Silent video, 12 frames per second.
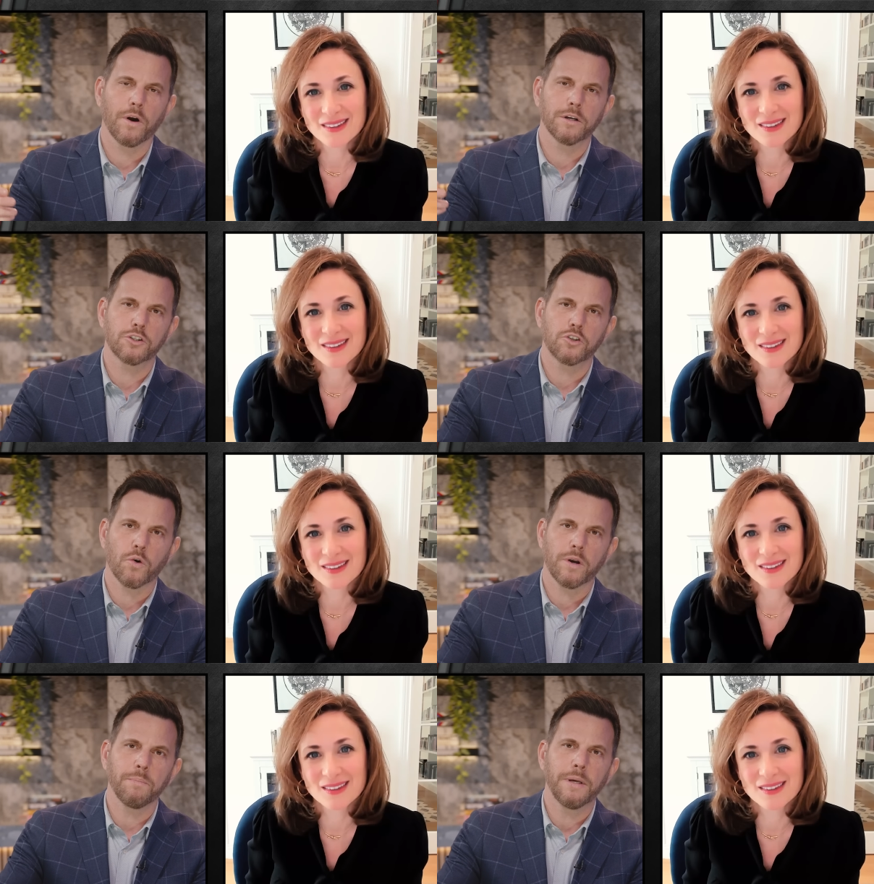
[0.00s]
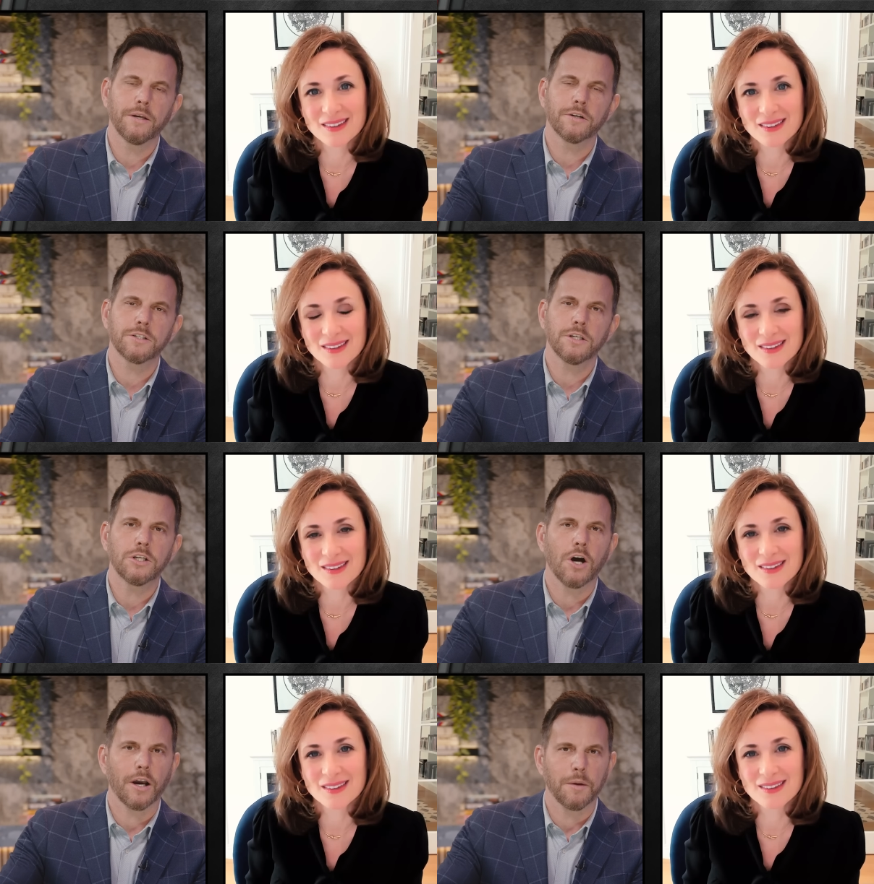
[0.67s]
Speaker 1: where it's Jordan
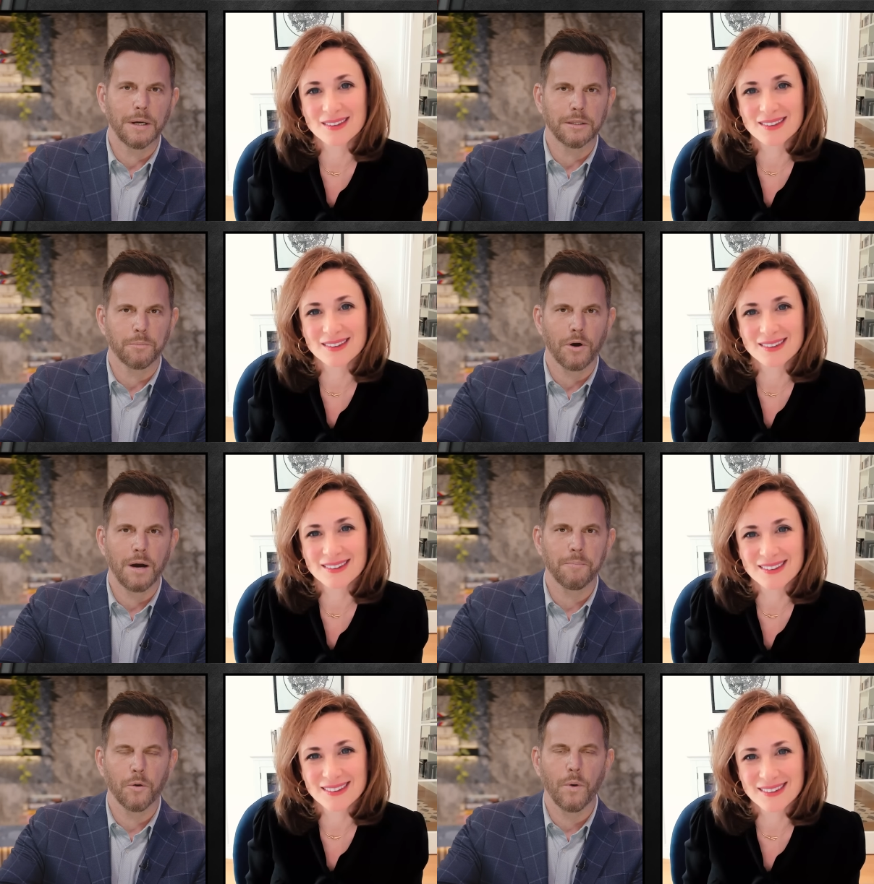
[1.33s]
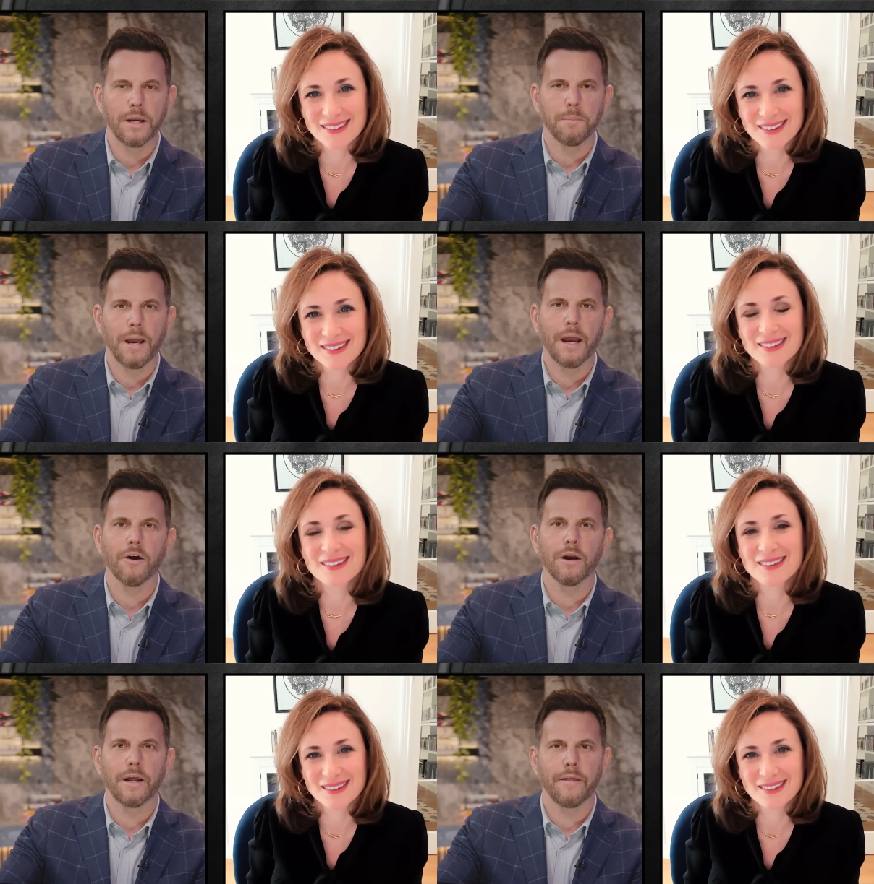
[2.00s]
Peterson talking about the proper way to
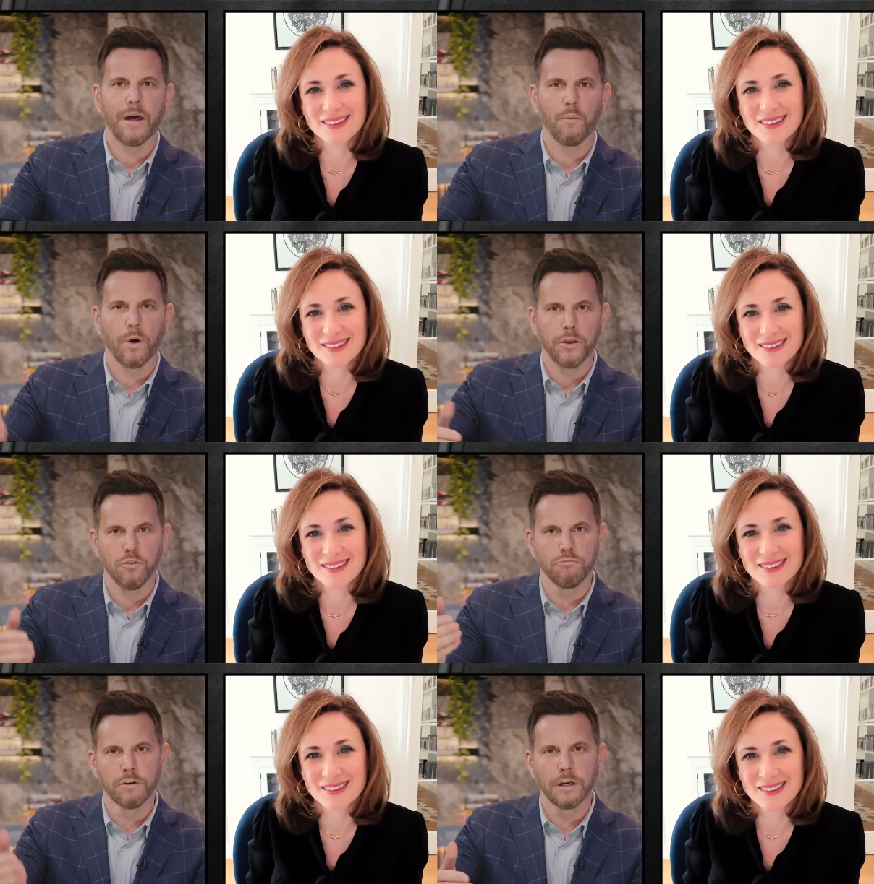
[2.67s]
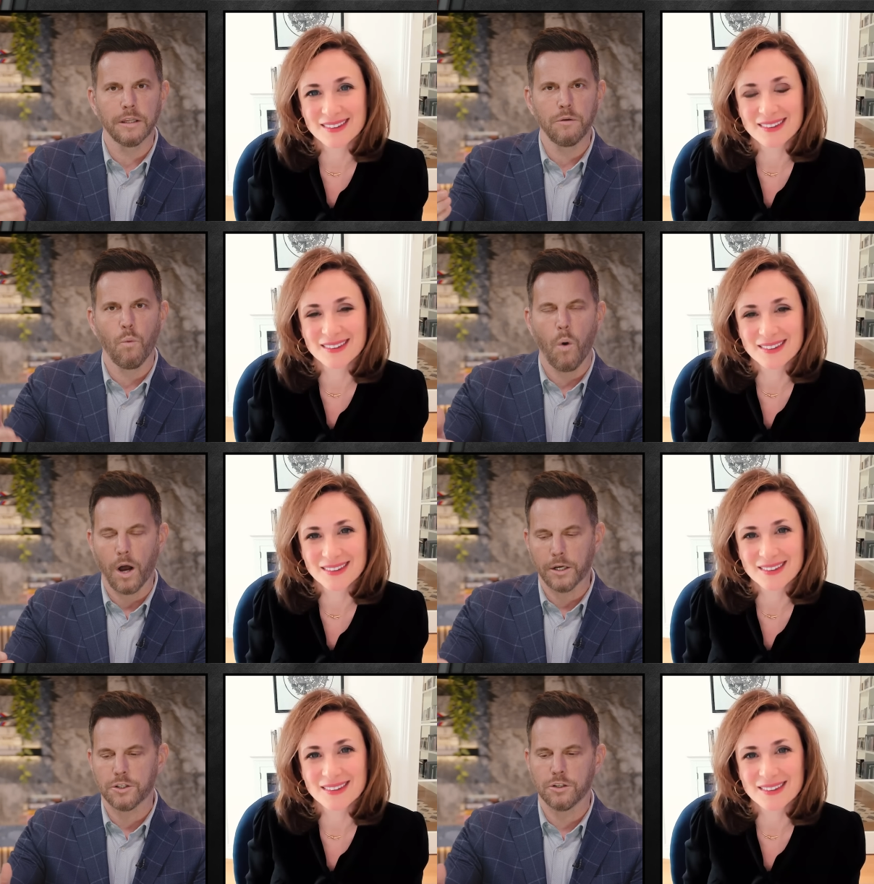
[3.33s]
parent and that what you really
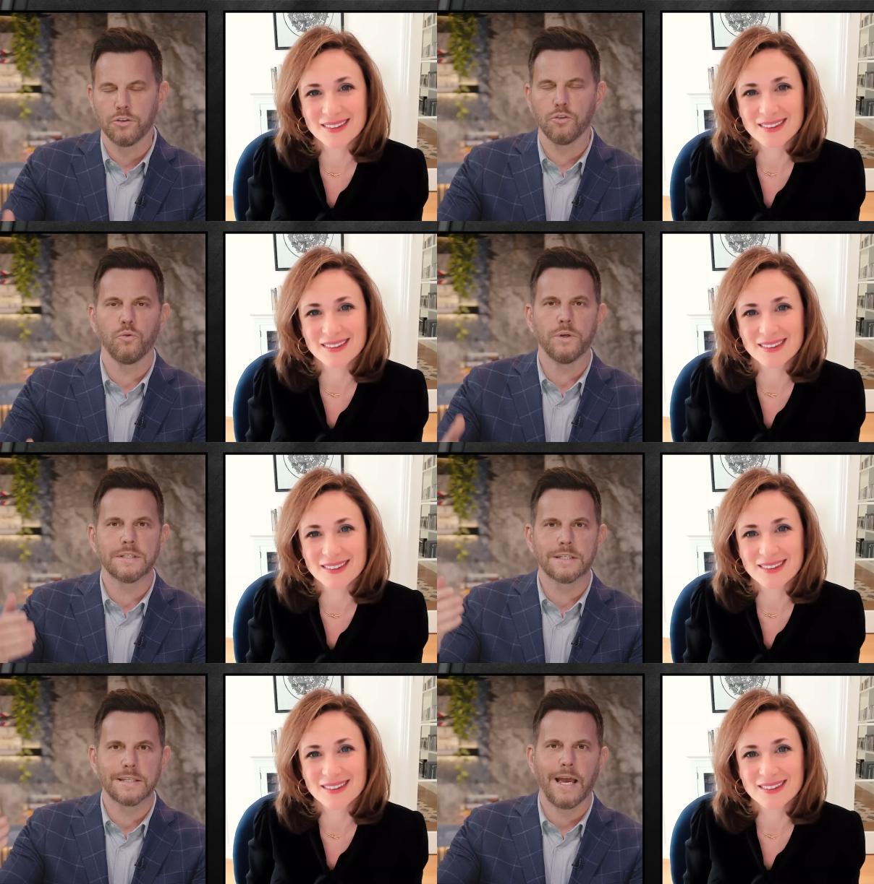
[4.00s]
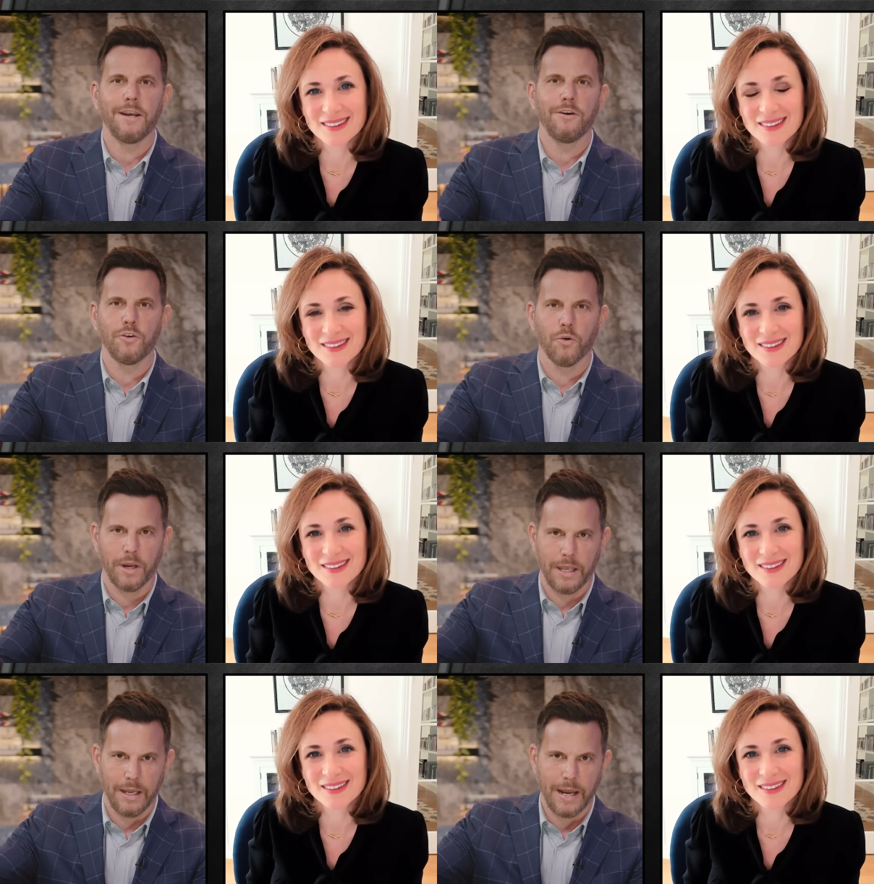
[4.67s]
want to do is send
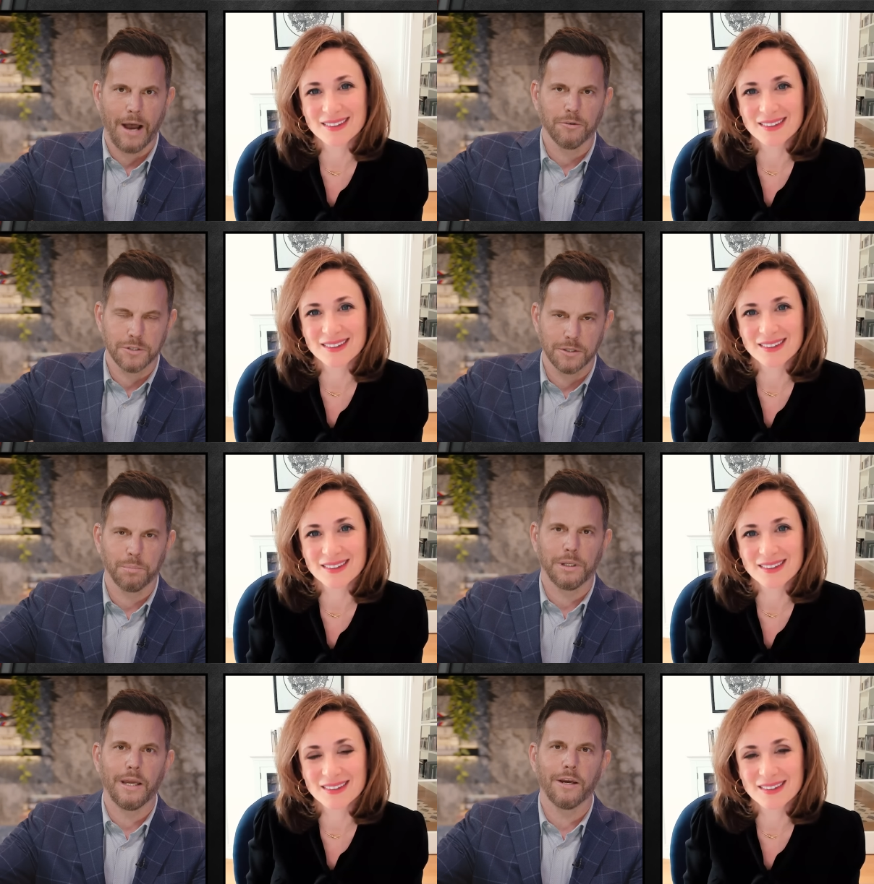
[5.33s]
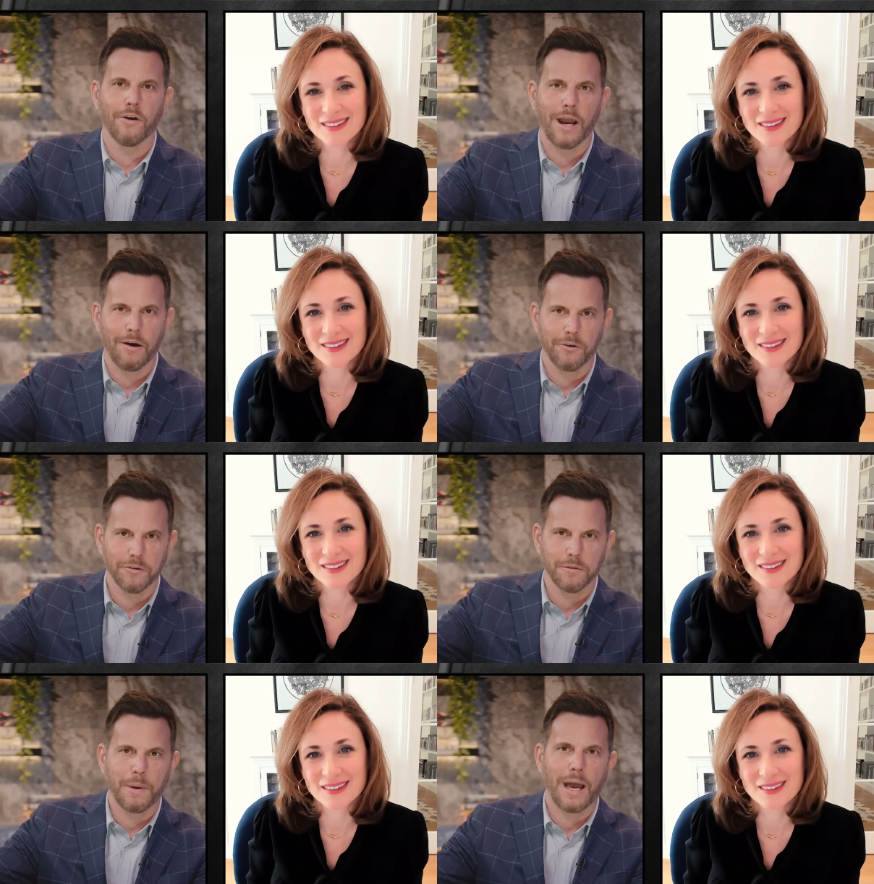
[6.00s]
your kid out to the
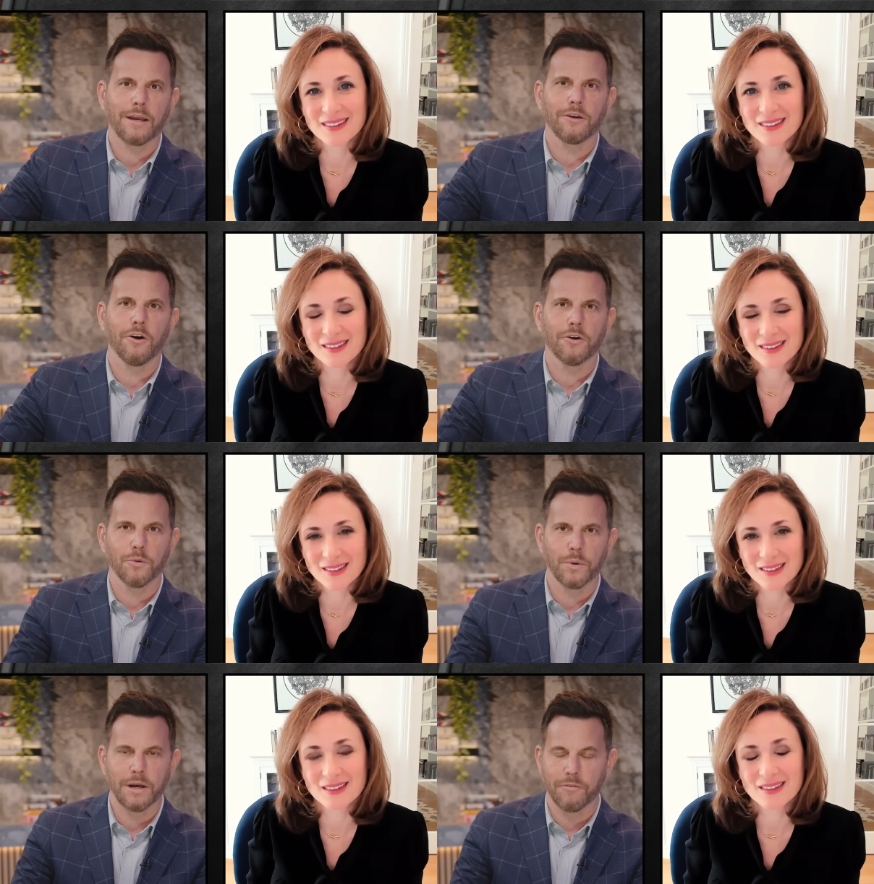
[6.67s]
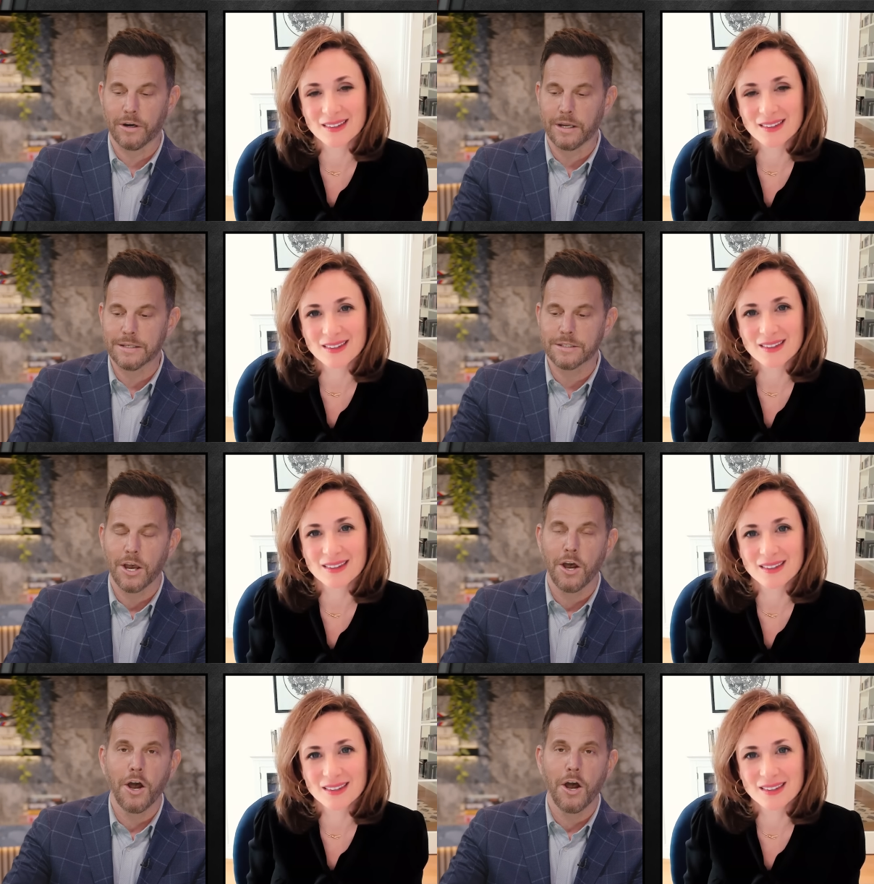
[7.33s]
playground or the backyard or whatever it is